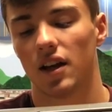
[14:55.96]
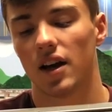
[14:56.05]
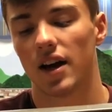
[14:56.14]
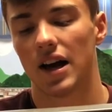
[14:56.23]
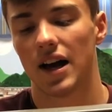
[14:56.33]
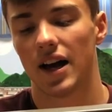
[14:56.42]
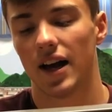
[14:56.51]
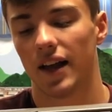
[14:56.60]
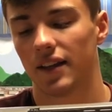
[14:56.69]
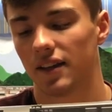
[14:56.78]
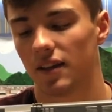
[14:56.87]

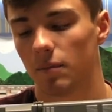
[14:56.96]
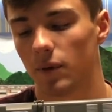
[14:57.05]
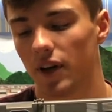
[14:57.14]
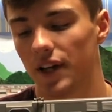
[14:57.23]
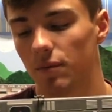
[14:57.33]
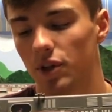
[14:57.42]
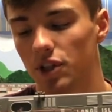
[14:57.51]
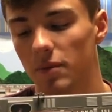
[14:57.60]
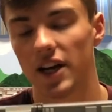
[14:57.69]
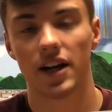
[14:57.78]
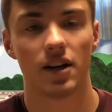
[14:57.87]
But what
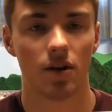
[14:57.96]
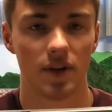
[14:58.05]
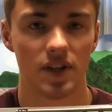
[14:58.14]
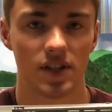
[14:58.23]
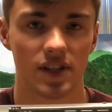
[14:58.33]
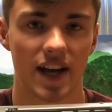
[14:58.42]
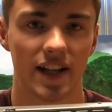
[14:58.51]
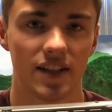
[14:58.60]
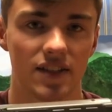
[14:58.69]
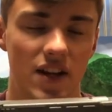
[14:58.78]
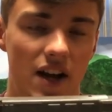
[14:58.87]
you may not know is
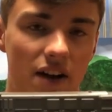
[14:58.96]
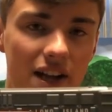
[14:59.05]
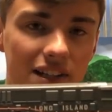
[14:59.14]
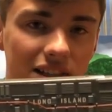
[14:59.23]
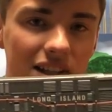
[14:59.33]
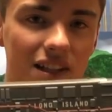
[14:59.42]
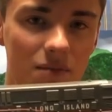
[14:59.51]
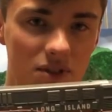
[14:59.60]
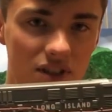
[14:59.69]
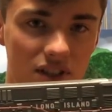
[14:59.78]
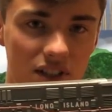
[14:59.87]
that this now has
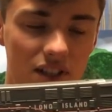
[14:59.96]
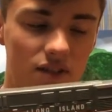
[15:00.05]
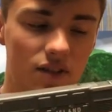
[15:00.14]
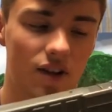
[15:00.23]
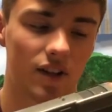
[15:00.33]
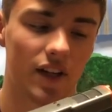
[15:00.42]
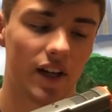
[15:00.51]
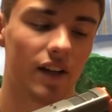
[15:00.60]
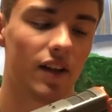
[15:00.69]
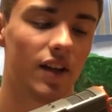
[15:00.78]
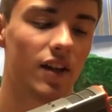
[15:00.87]
TMCC installed in
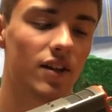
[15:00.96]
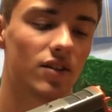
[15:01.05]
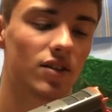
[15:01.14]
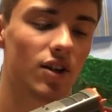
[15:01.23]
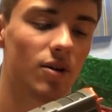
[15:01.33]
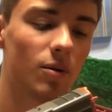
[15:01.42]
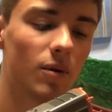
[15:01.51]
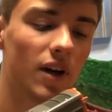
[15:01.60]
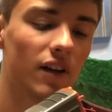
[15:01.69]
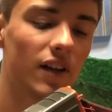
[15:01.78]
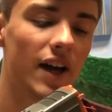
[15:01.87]
it.
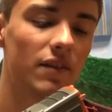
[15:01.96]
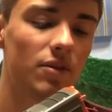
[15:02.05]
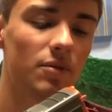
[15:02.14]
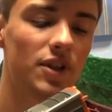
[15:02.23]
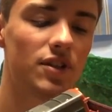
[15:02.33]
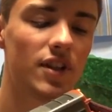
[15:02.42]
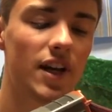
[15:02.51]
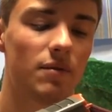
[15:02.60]
So a lot of the reason that